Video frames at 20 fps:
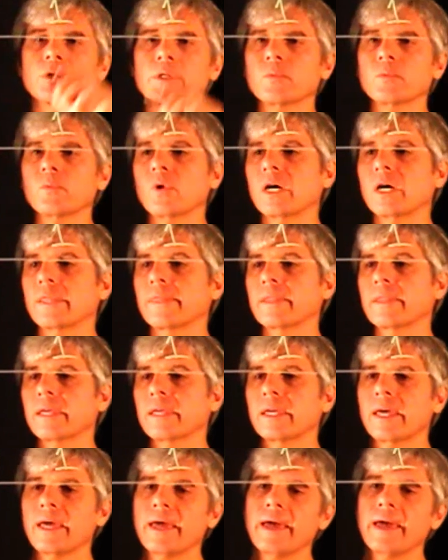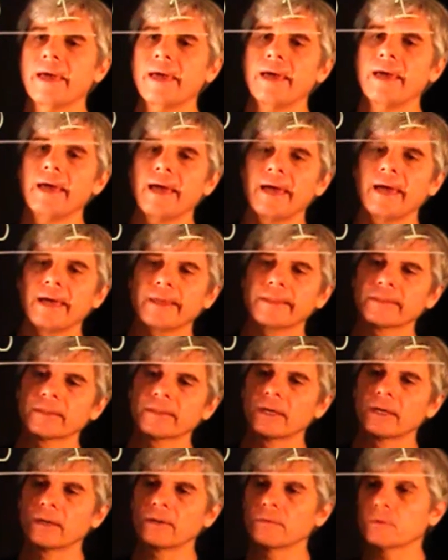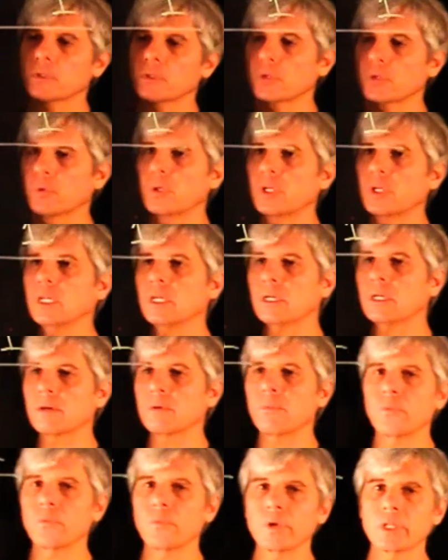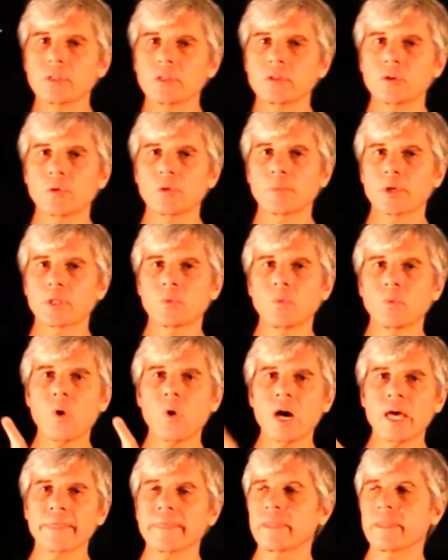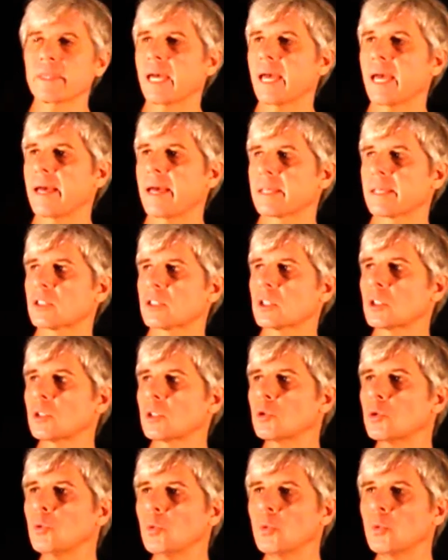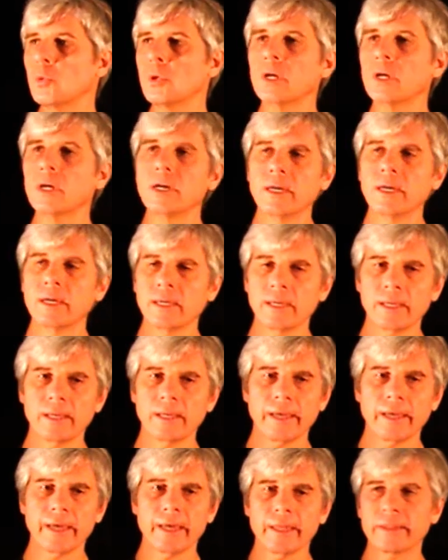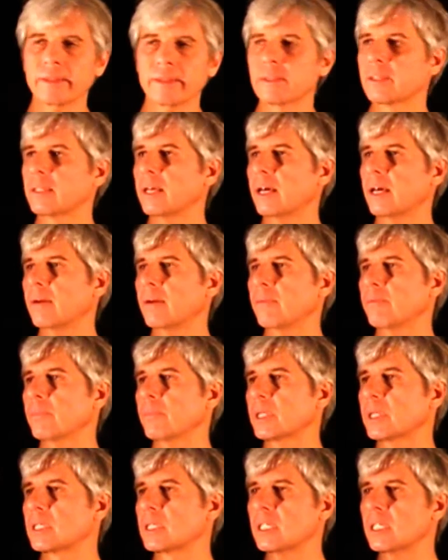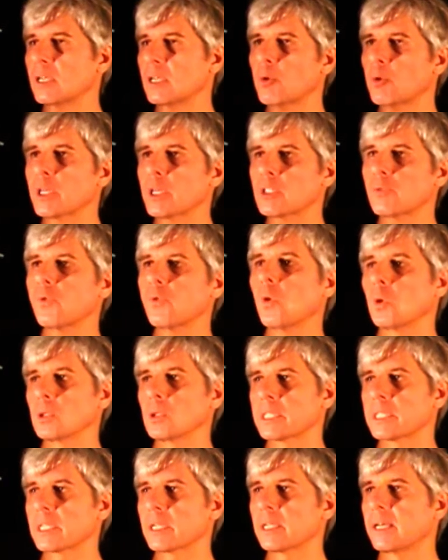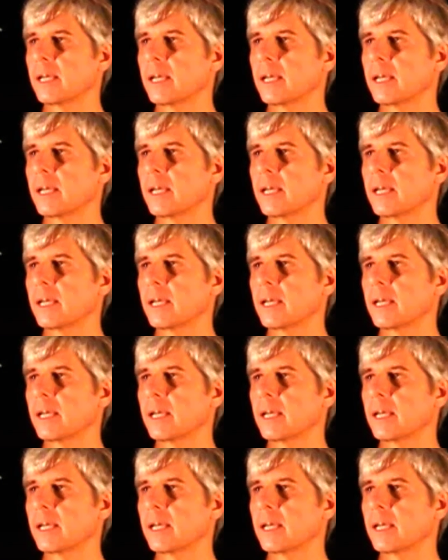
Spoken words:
and 1. And so here we interpret 1 as true and 0 as false.